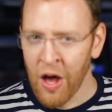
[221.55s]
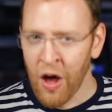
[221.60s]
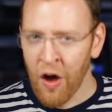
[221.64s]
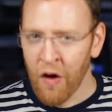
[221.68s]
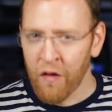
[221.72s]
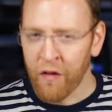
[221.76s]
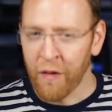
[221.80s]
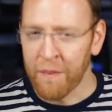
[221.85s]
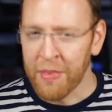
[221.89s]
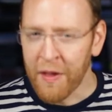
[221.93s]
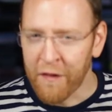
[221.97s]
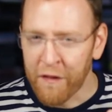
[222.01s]

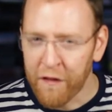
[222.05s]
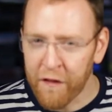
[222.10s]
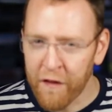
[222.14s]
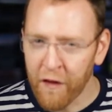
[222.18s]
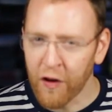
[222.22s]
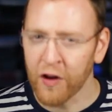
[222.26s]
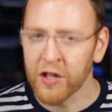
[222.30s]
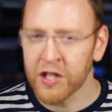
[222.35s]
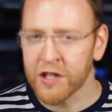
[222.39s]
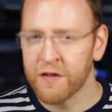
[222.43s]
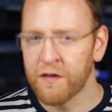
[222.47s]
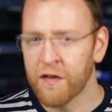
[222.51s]
From the
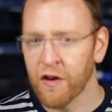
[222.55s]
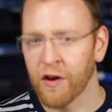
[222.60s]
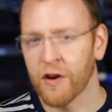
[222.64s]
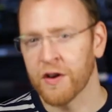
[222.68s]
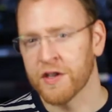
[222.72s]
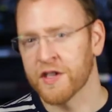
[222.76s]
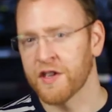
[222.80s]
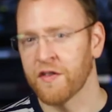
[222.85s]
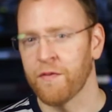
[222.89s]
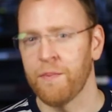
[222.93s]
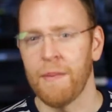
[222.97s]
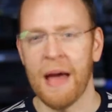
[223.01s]
first
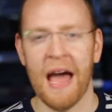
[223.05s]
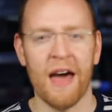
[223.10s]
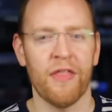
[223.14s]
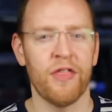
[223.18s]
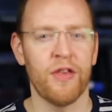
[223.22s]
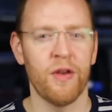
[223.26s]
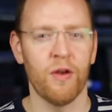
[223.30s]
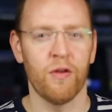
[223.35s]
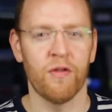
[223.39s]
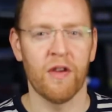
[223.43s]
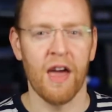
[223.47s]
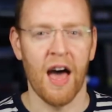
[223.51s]
verse of
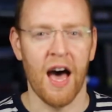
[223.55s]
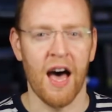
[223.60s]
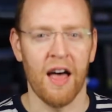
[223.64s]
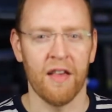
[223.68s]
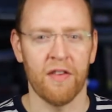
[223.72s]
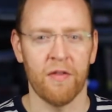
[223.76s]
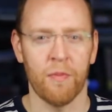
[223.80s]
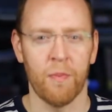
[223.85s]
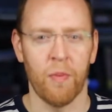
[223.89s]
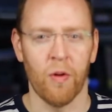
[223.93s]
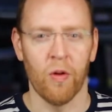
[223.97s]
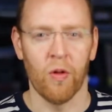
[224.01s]
Matthew's
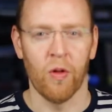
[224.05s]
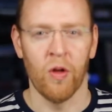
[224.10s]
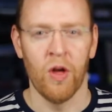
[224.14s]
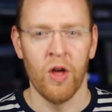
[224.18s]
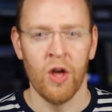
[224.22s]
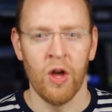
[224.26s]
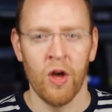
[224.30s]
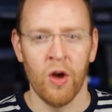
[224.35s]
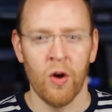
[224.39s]
gospel,